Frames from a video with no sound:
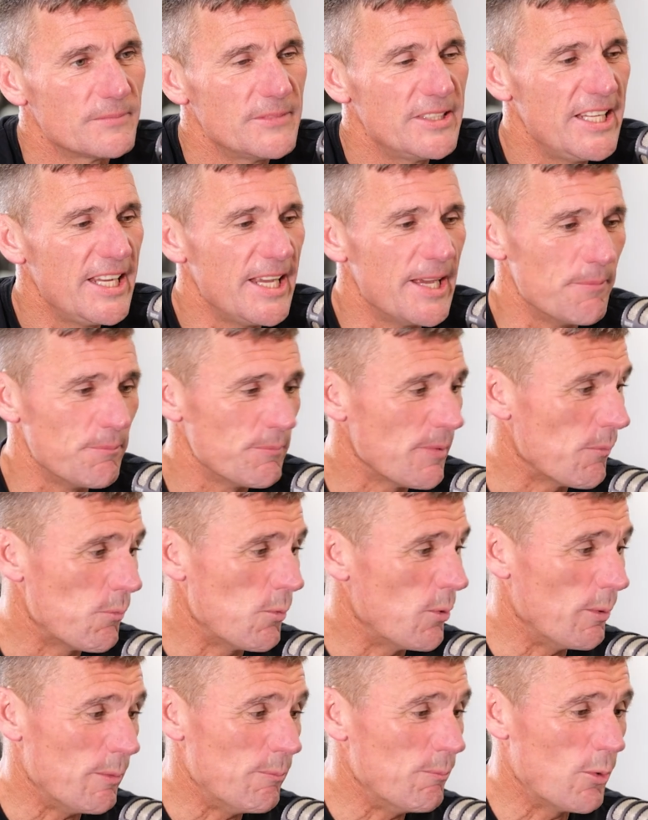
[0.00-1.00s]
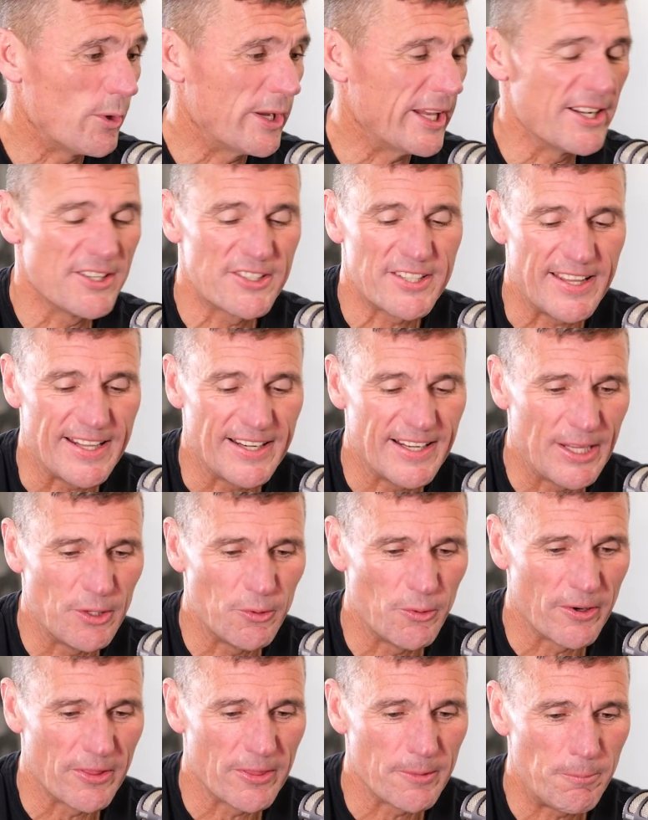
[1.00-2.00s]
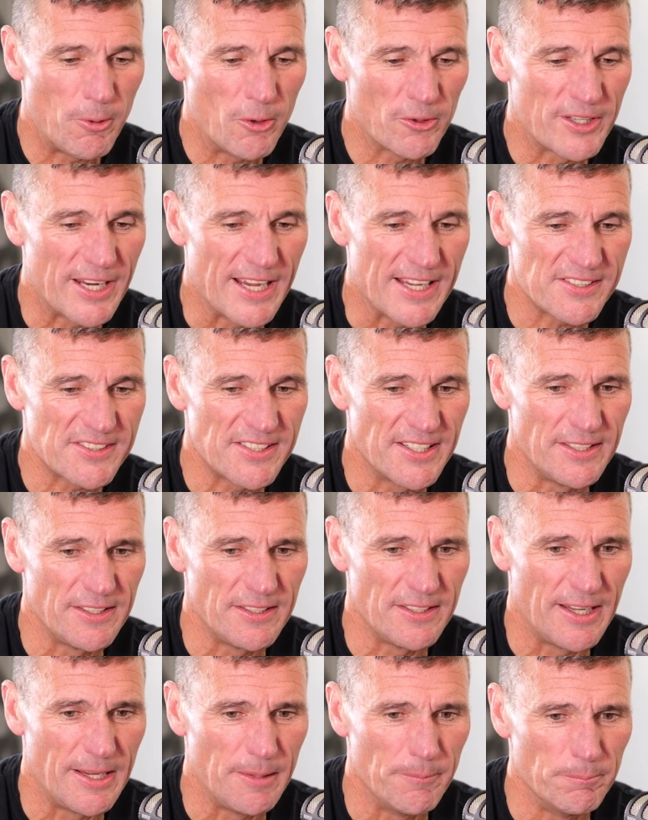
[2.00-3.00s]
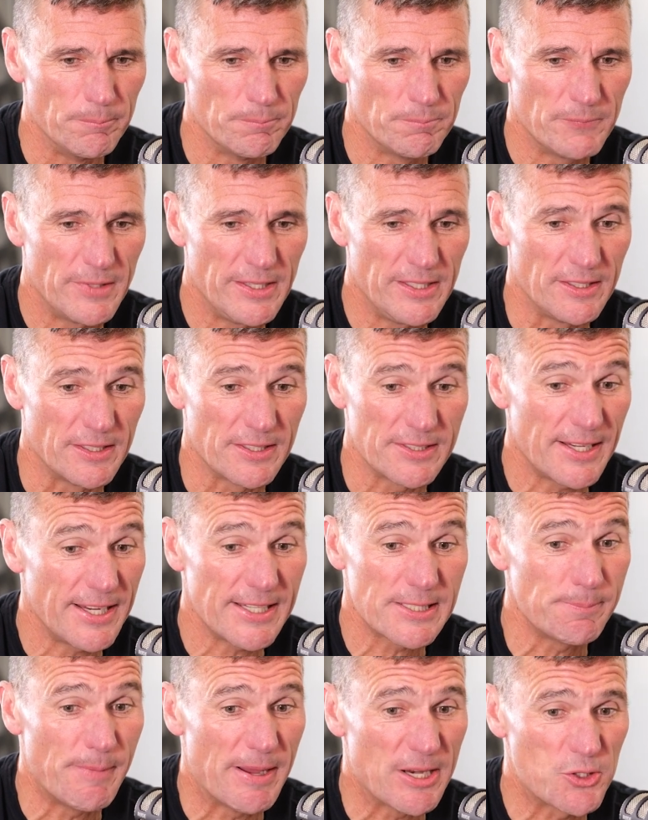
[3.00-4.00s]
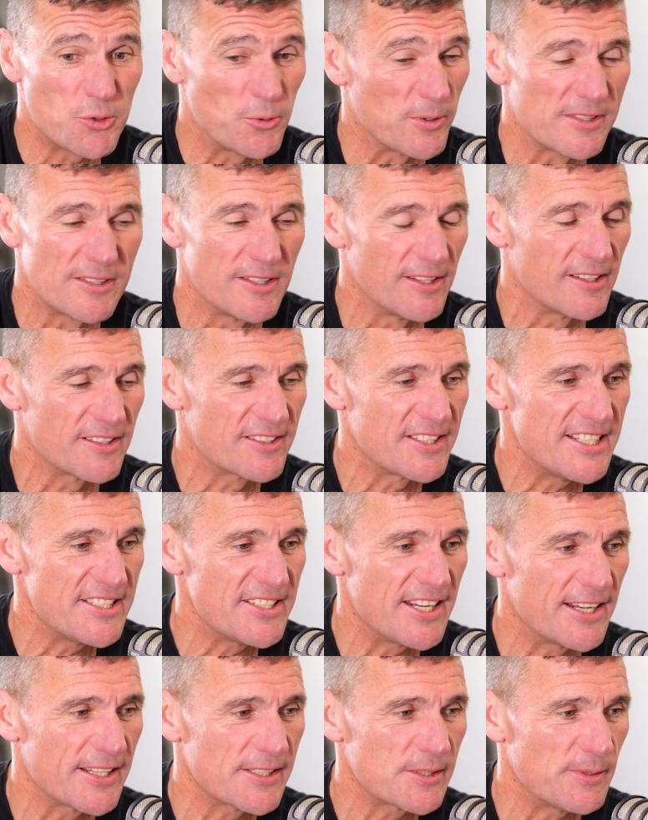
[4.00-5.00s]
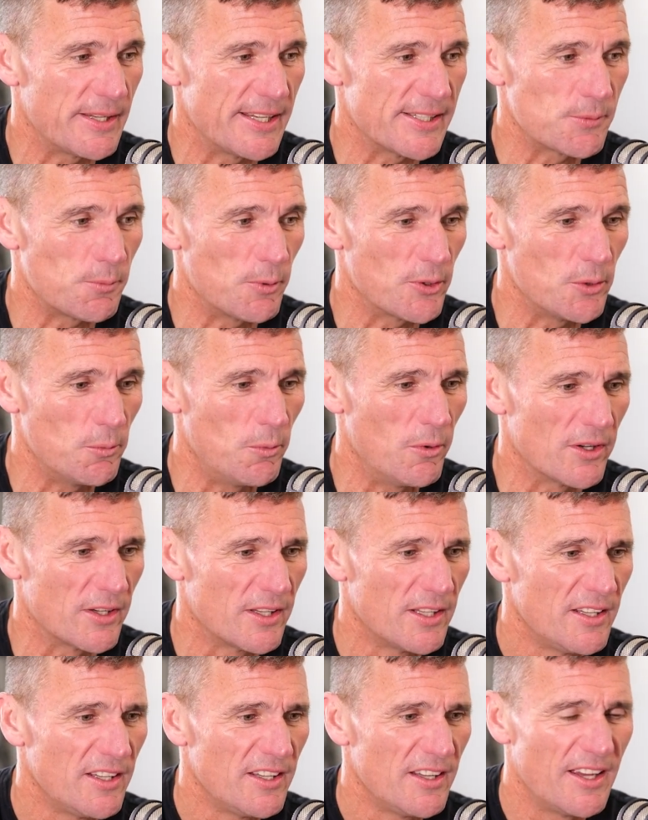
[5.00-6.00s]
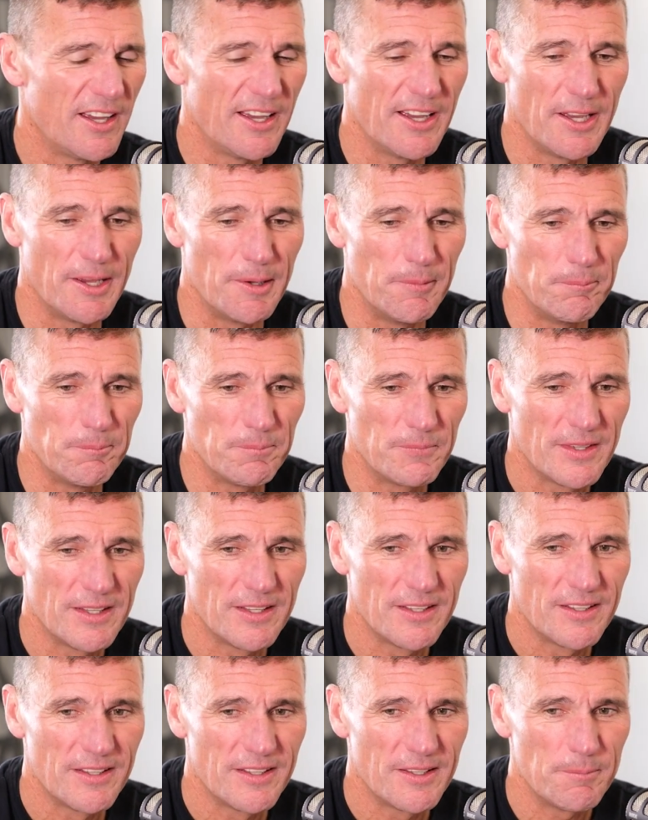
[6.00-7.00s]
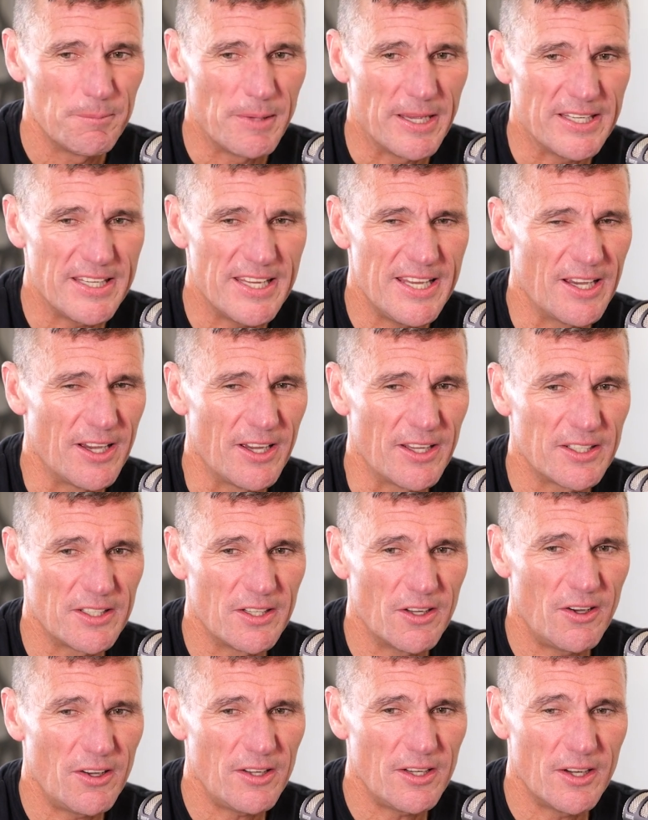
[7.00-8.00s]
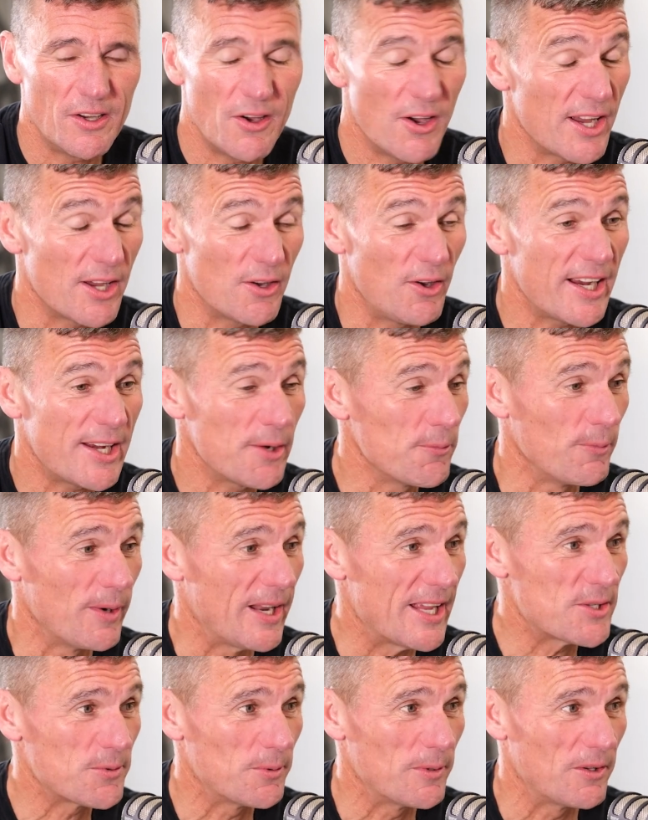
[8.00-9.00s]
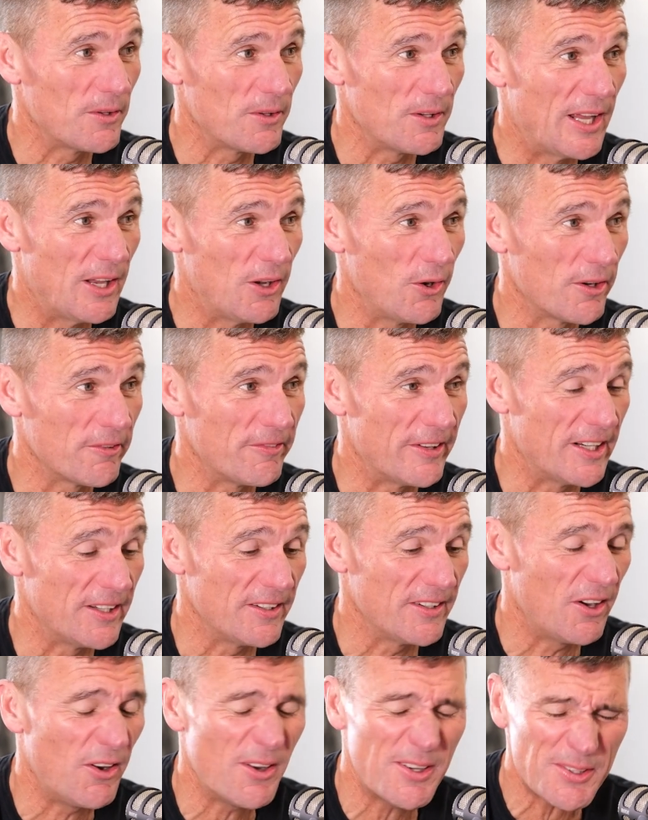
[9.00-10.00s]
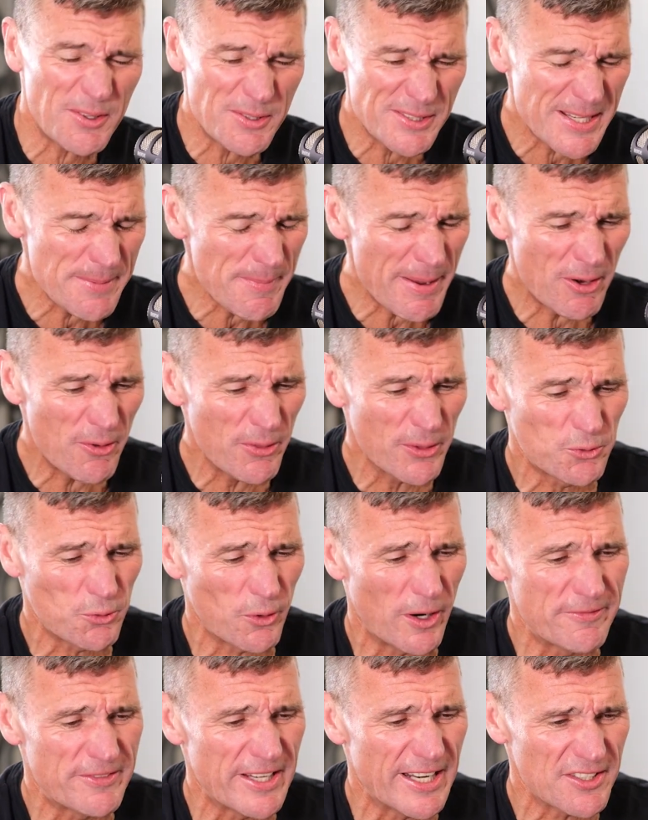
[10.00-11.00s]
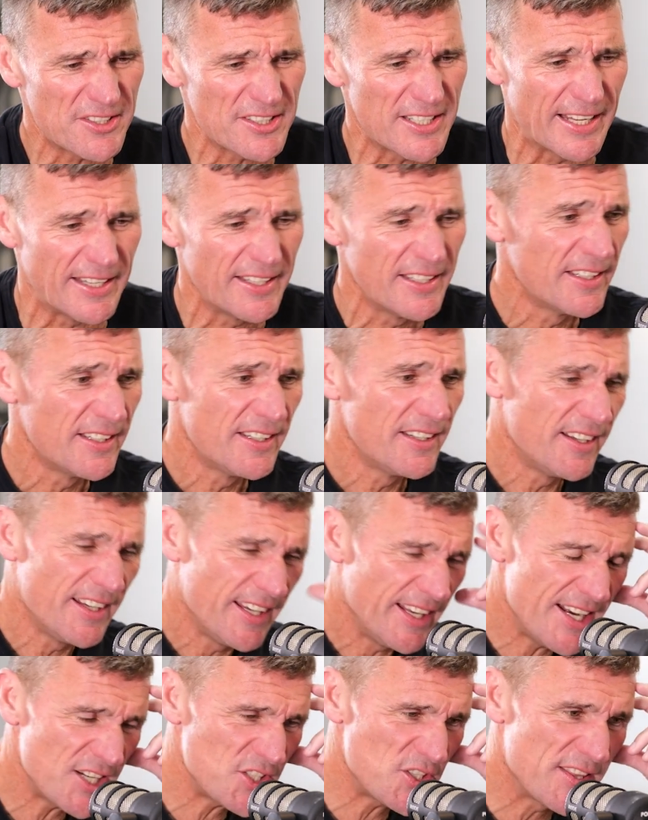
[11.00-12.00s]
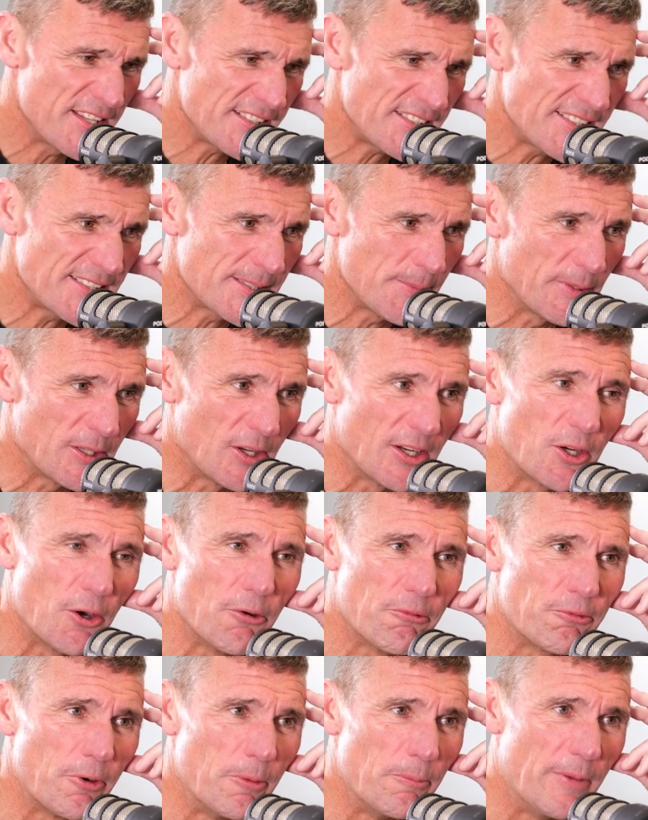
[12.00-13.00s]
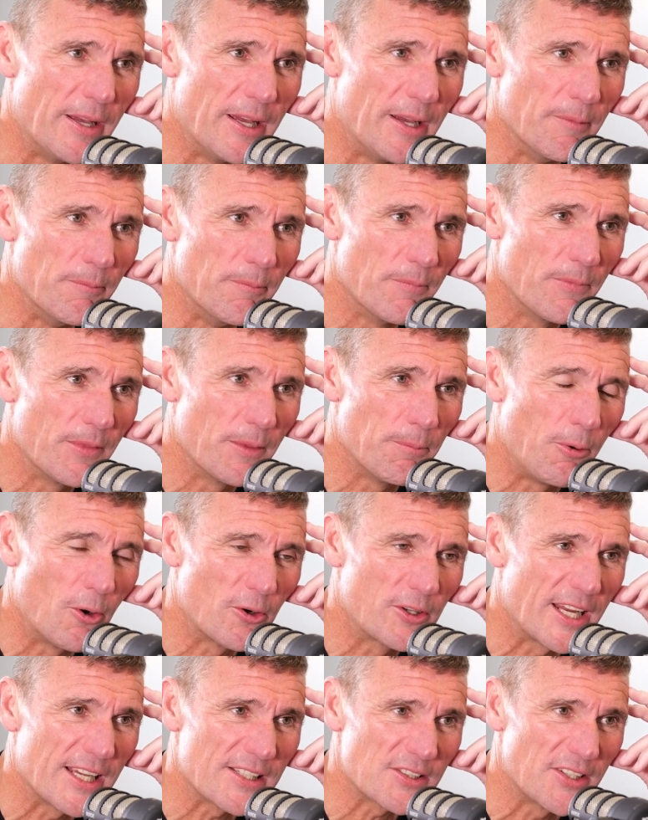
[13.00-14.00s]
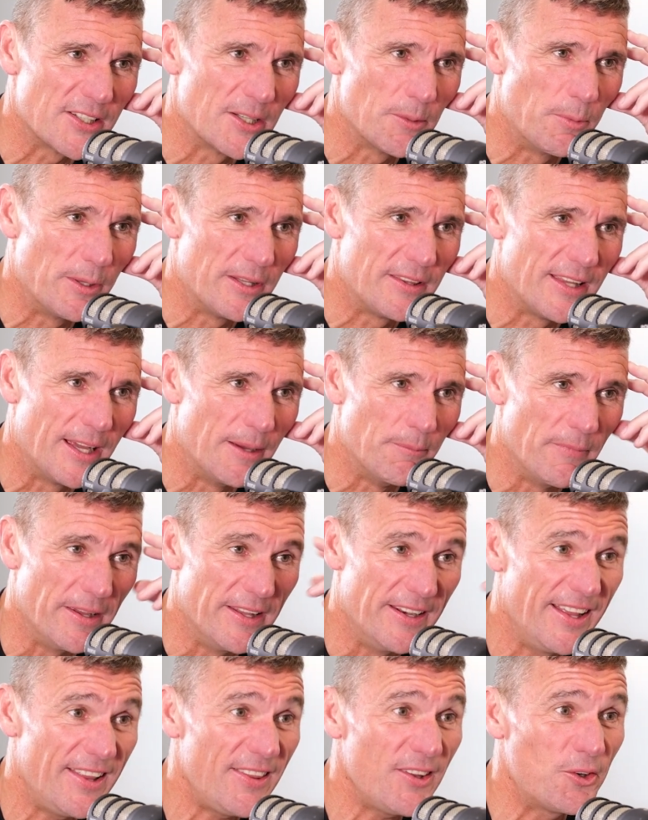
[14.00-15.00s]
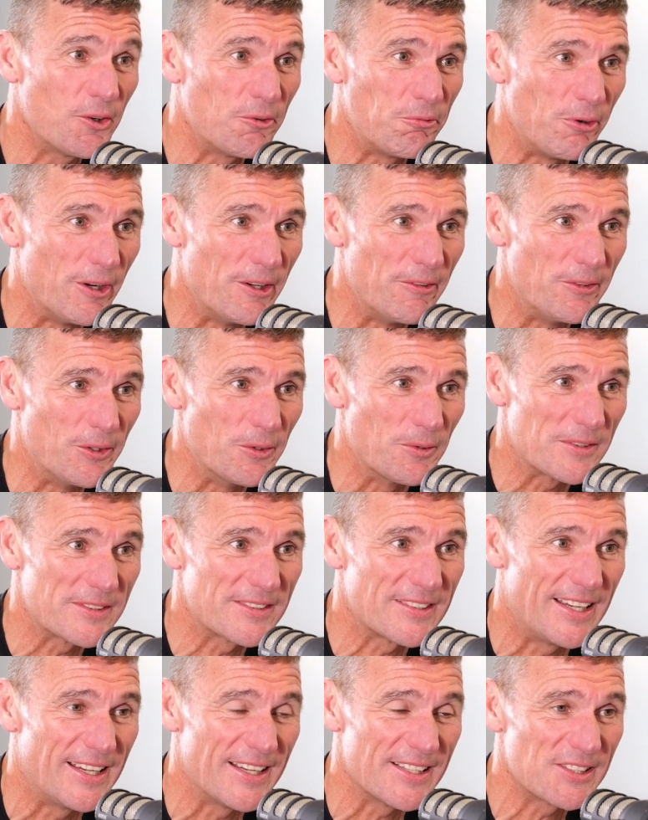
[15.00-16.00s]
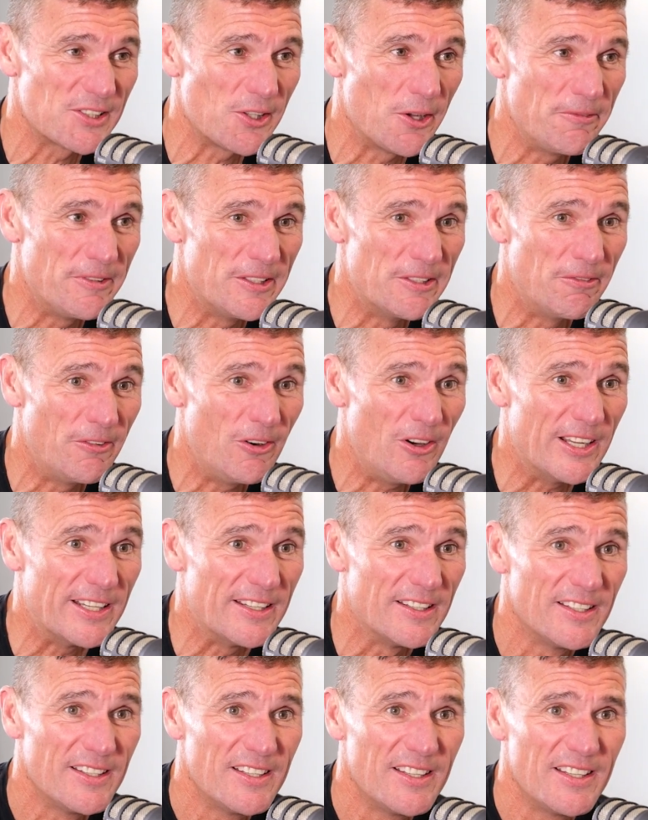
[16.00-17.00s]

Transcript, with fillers: Yeah, we'll get into that later on in the podcast in as much or as little detail as what you want. But yeah, I can relate to a lot of it. And I was thinking about it on the drive down today. And actually, this is something I got from the podcast I did with another good friend of yours, Sophie Devine.